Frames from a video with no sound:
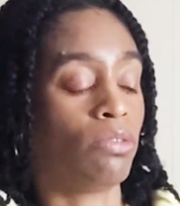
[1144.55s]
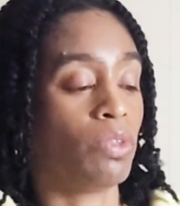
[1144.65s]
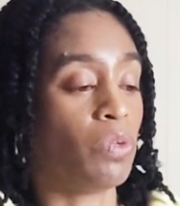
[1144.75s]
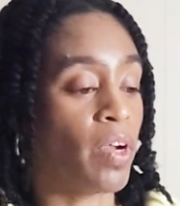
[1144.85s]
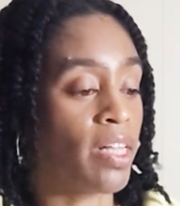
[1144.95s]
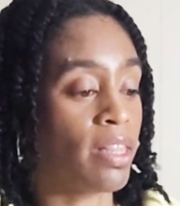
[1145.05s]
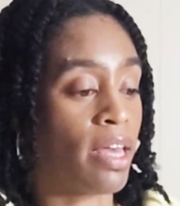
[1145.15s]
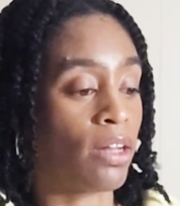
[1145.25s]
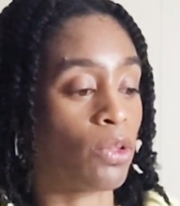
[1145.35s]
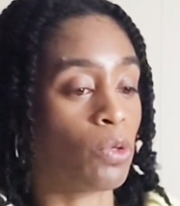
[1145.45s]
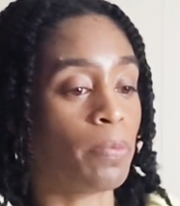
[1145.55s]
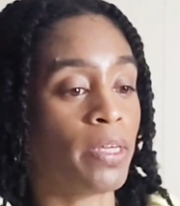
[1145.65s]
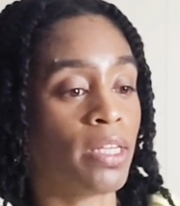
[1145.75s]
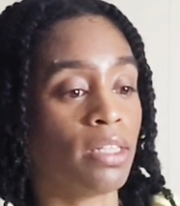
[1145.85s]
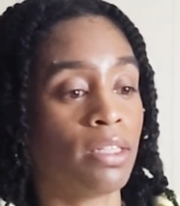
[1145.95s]
rewrite that a little
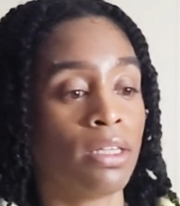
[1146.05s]
bit.